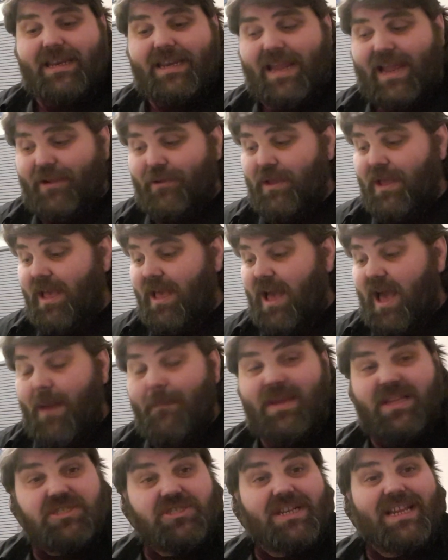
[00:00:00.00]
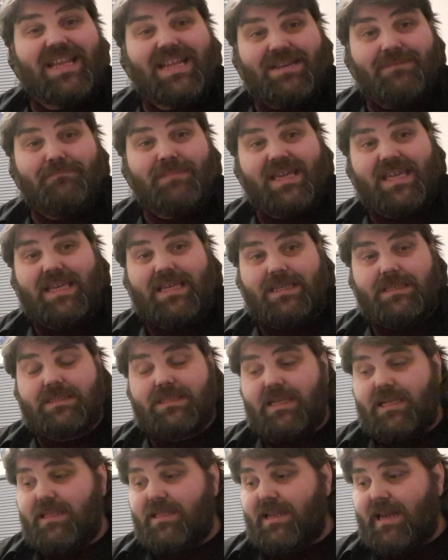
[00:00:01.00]
Now, I mentioned hidden
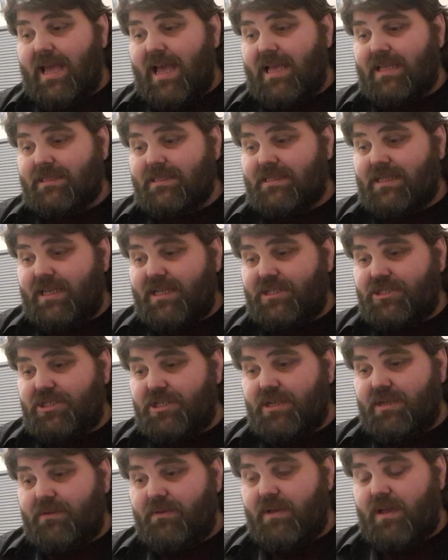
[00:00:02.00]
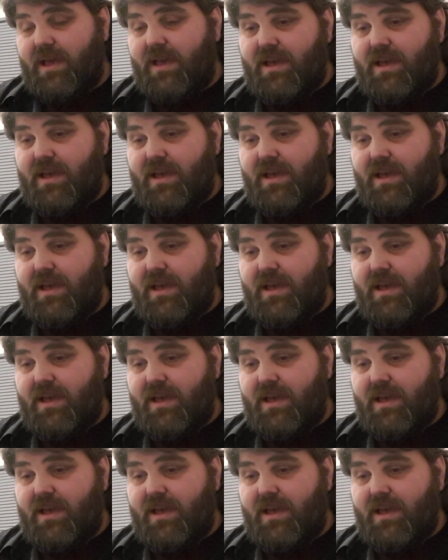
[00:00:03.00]
Mickeys in the last issue,